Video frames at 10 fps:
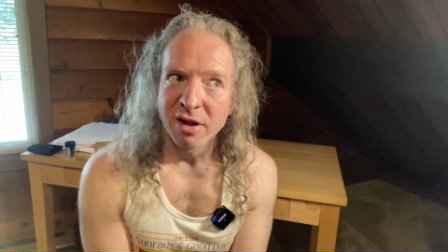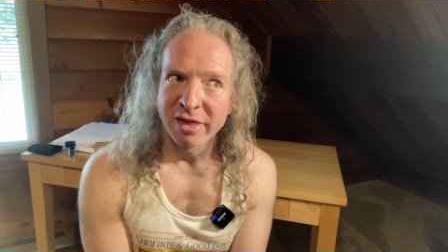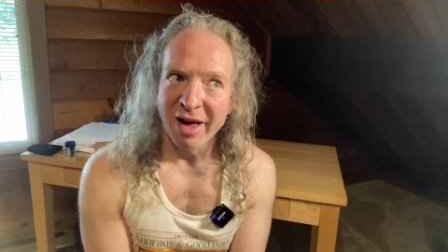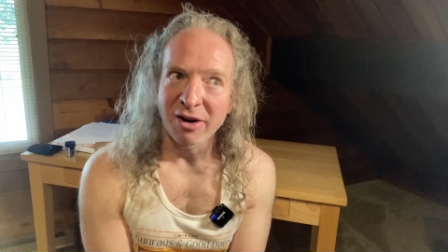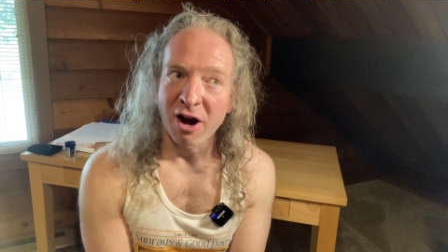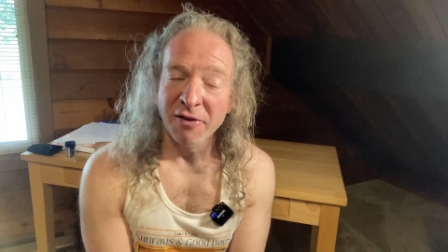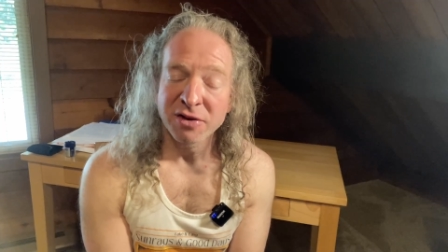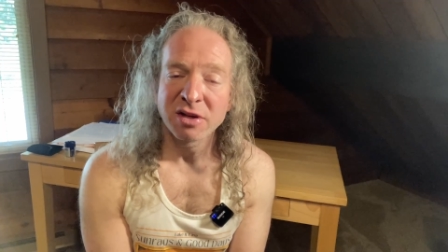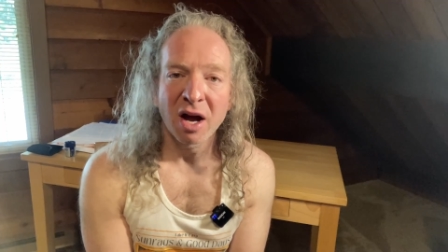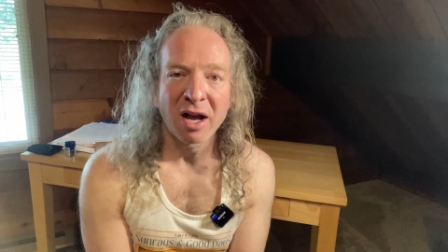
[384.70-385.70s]
that
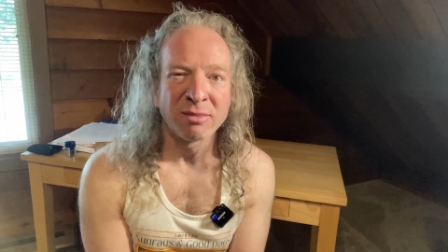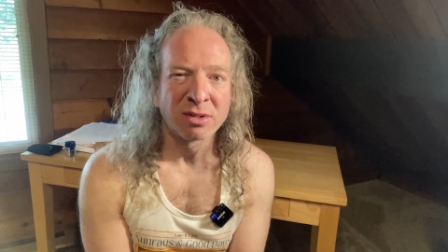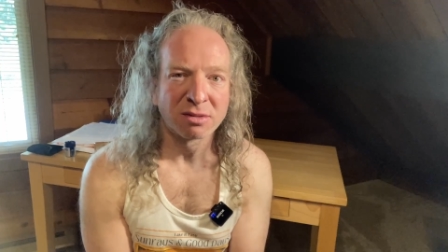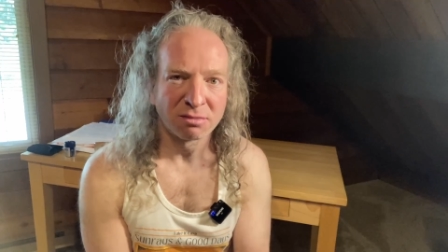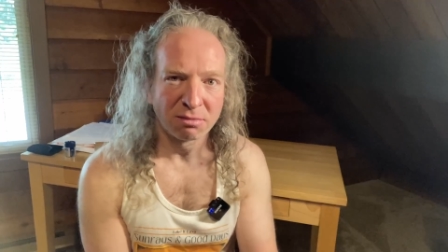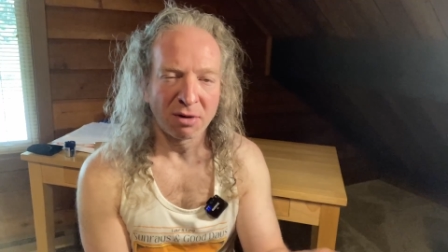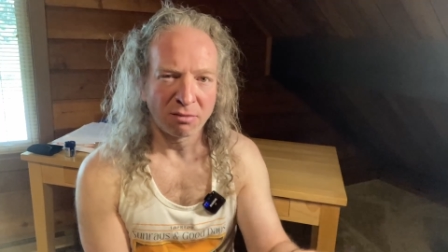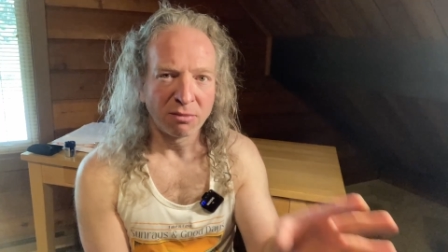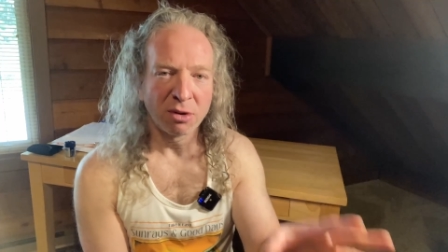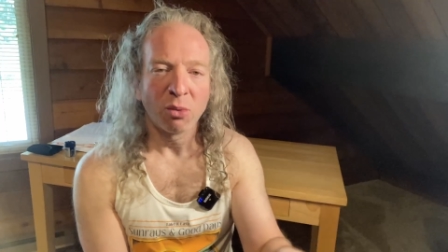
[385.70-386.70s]
oftentimes
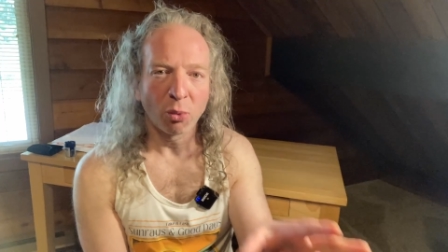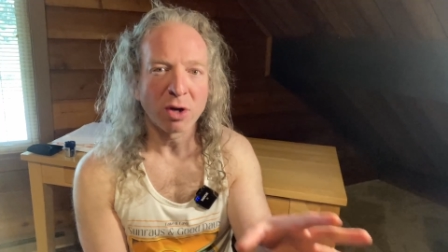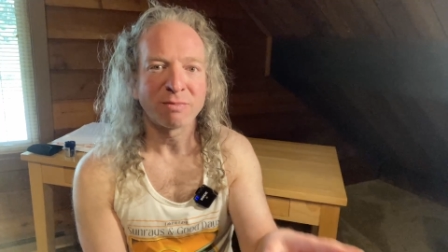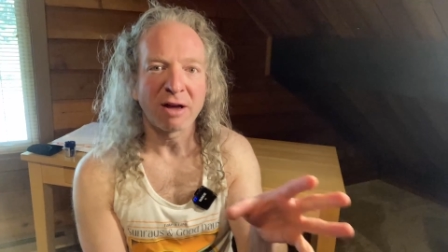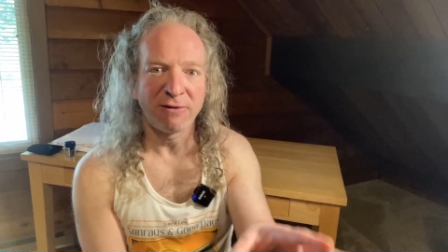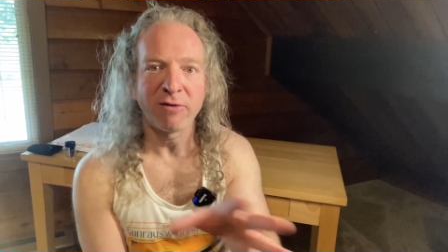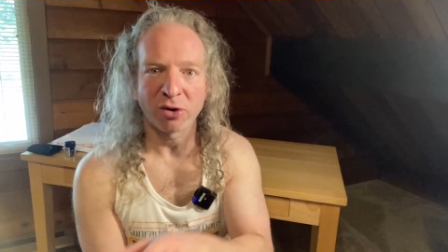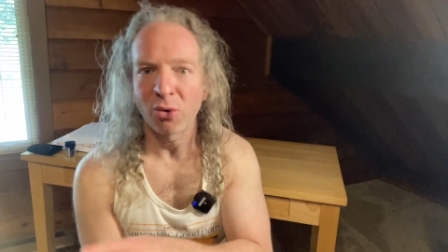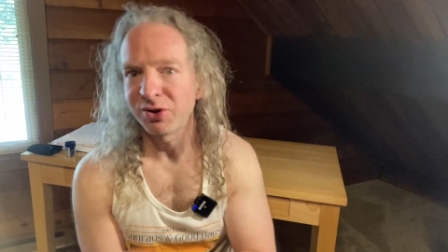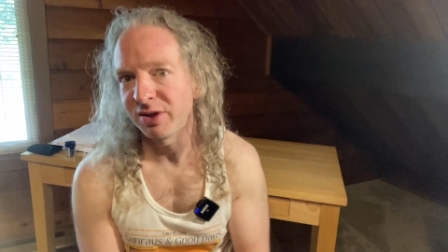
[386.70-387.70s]
was my favorite
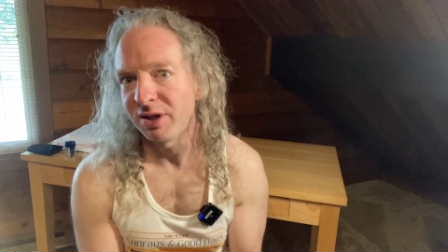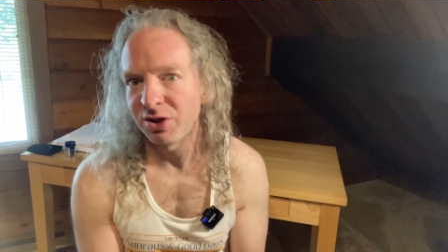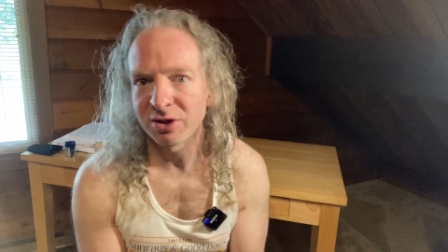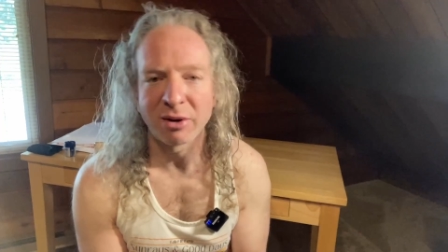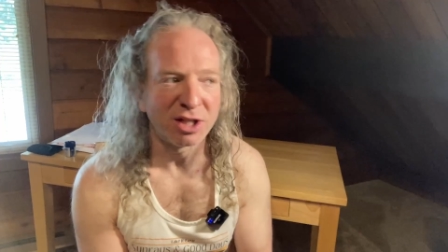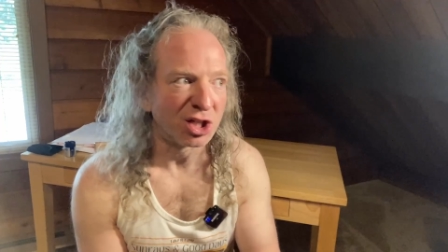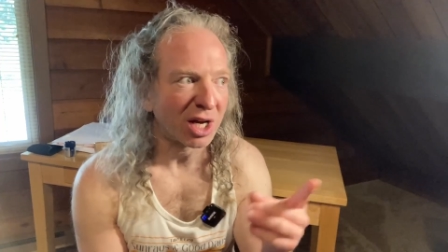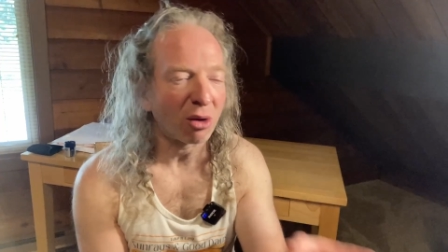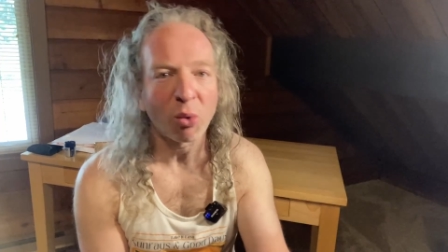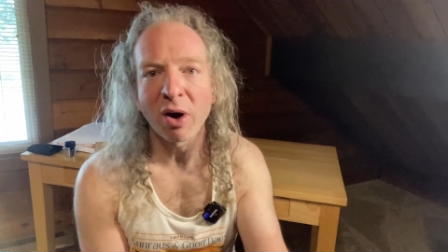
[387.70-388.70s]
course to teach. You know, I'd teach
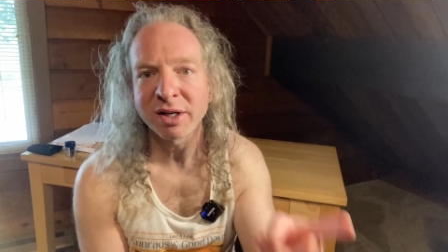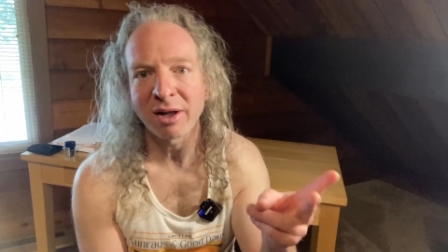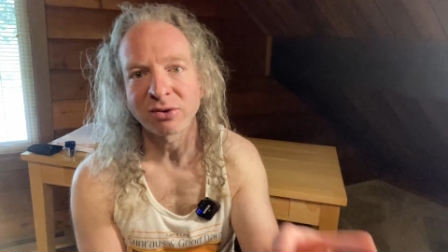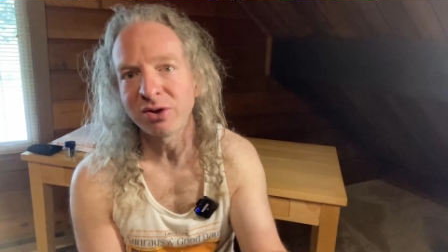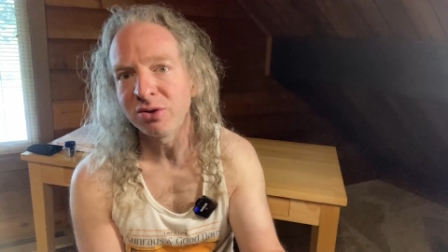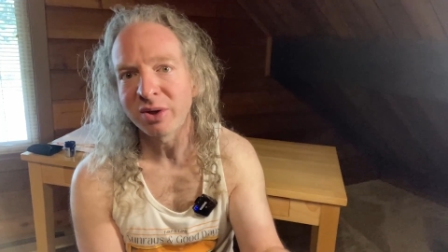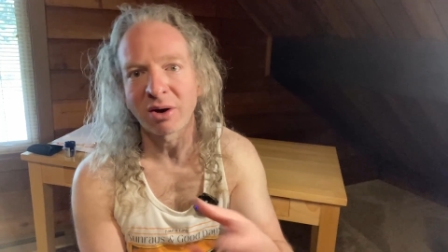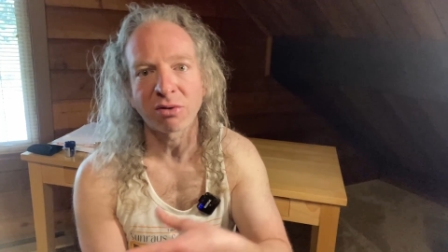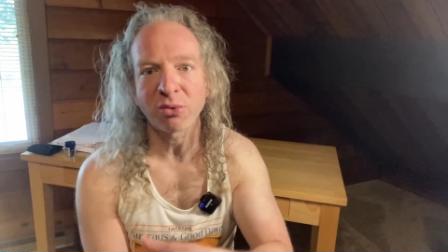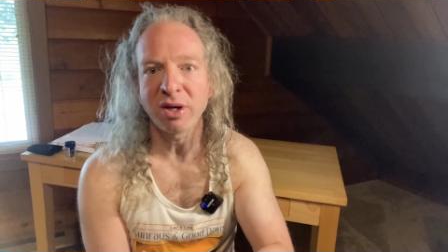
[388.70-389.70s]
Calc 1, Calc 2,
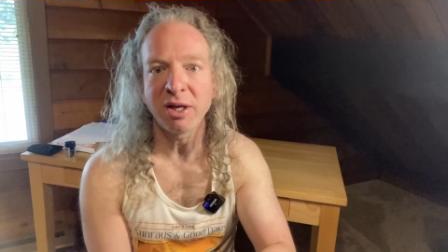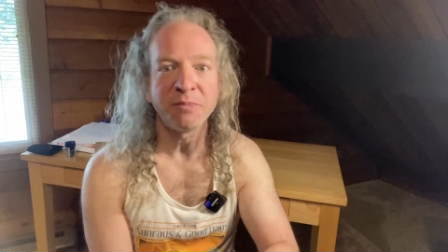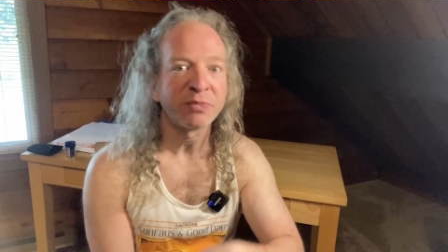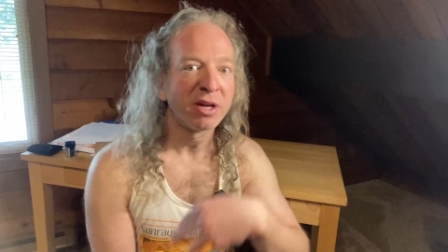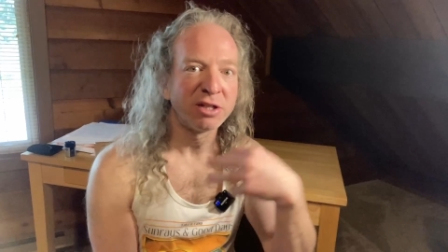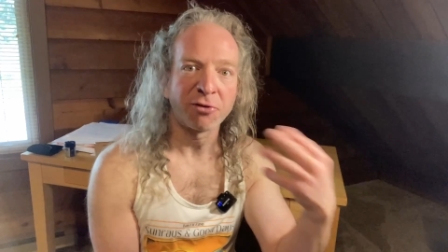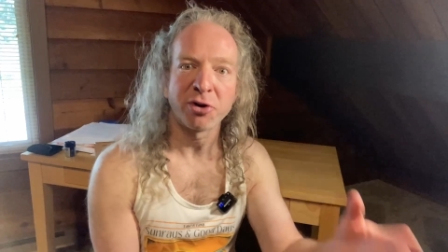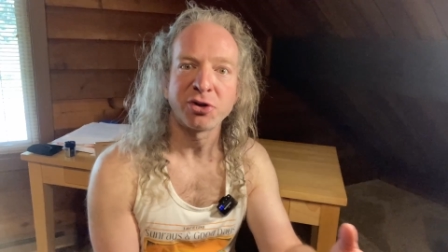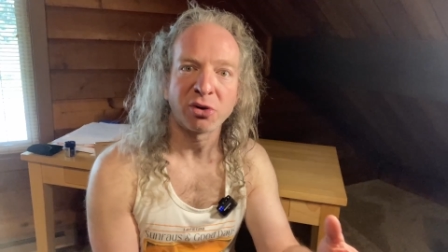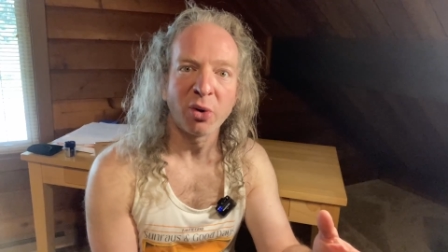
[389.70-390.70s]
Calc 3,
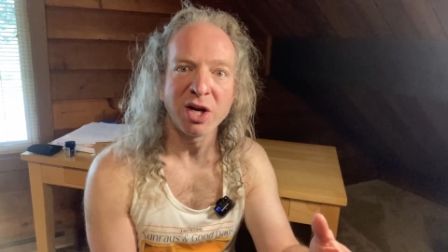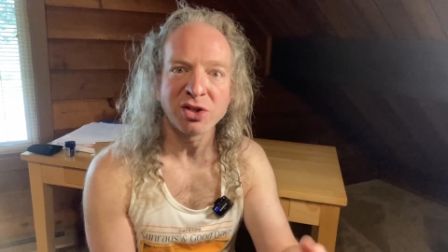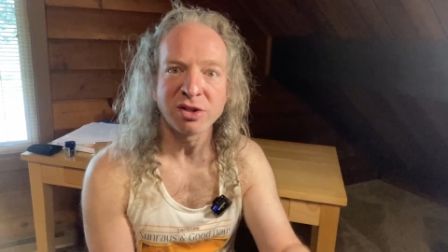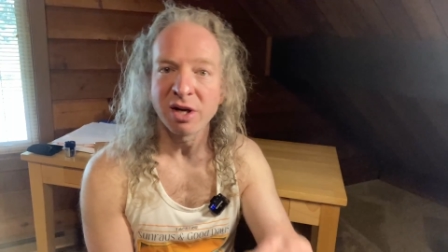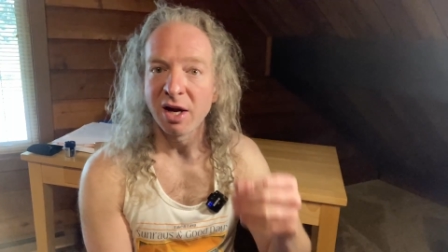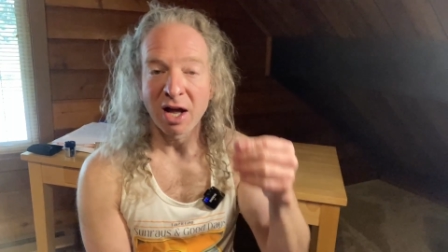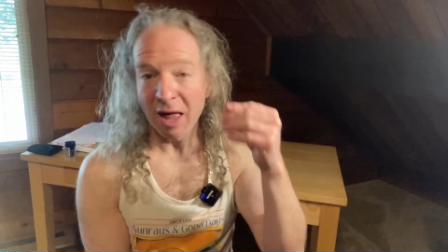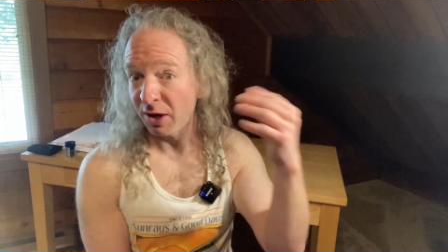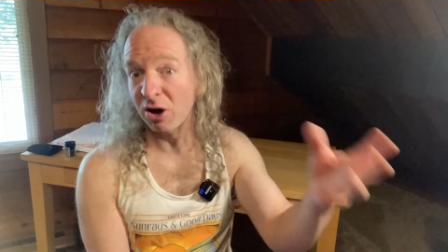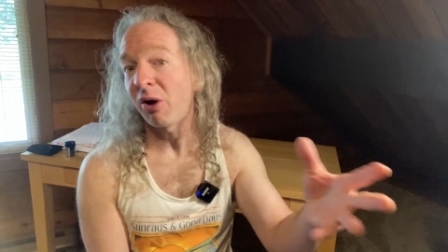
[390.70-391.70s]
differential equations, and
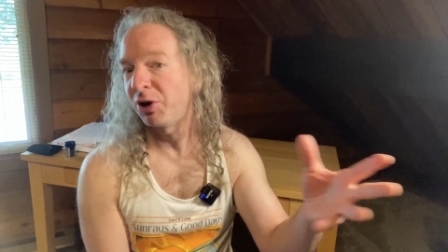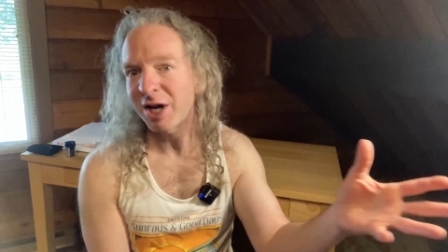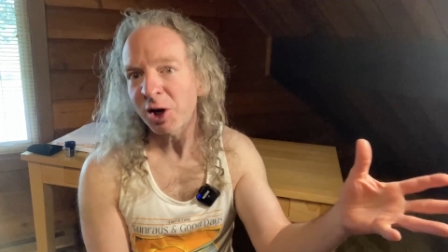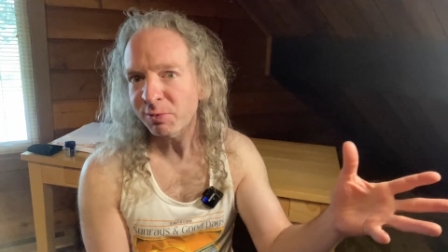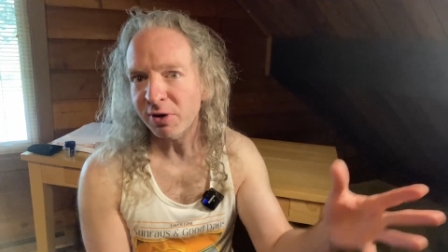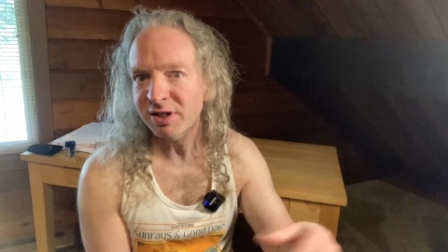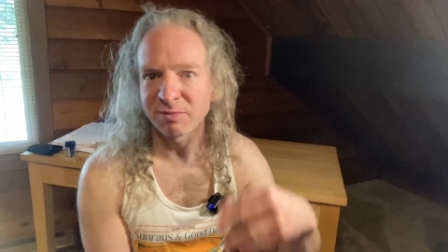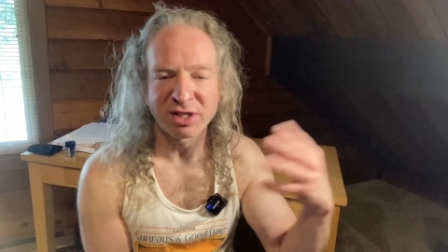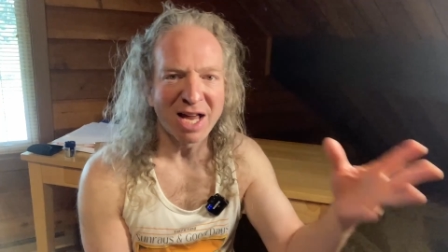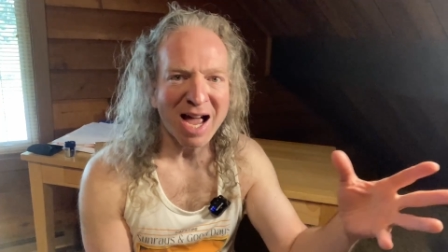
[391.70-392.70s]
then college algebra, some
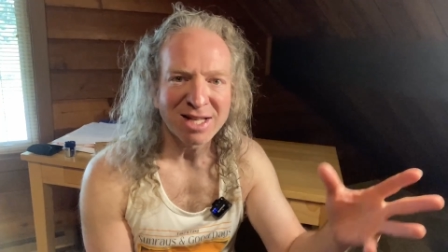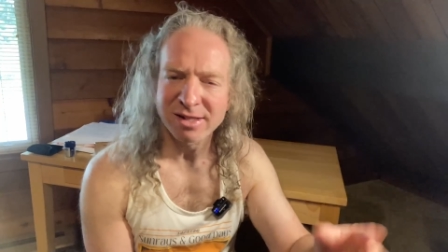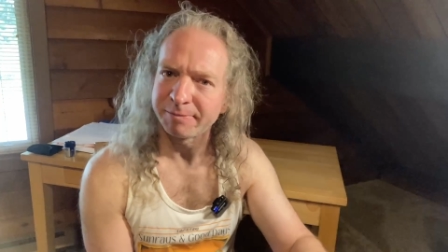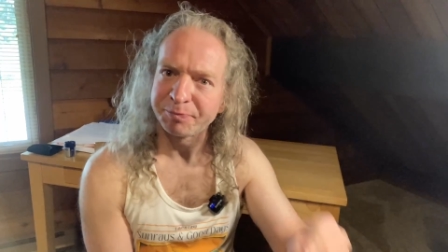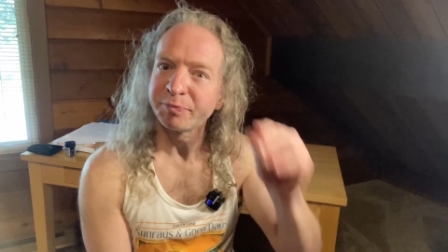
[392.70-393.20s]
stats.